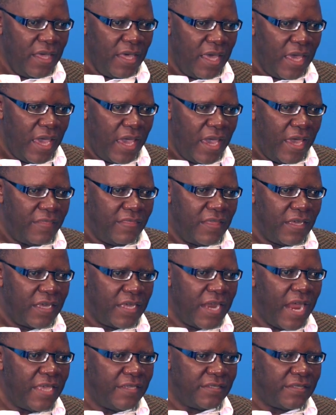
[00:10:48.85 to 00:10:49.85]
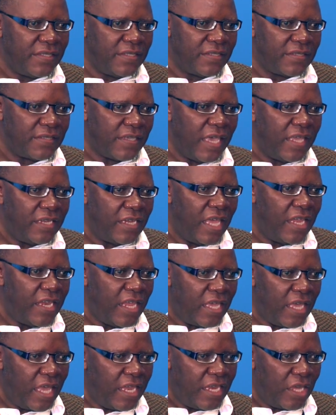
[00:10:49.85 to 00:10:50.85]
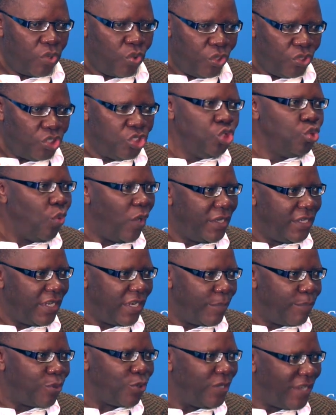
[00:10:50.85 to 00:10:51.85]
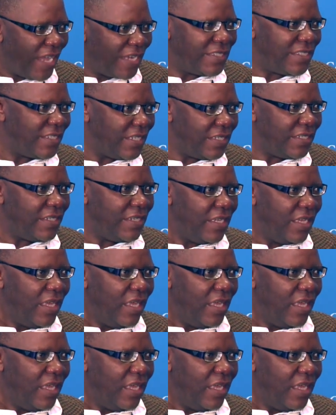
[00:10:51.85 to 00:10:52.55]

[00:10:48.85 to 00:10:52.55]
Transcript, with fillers: the crisis and, and, and the continued reproduction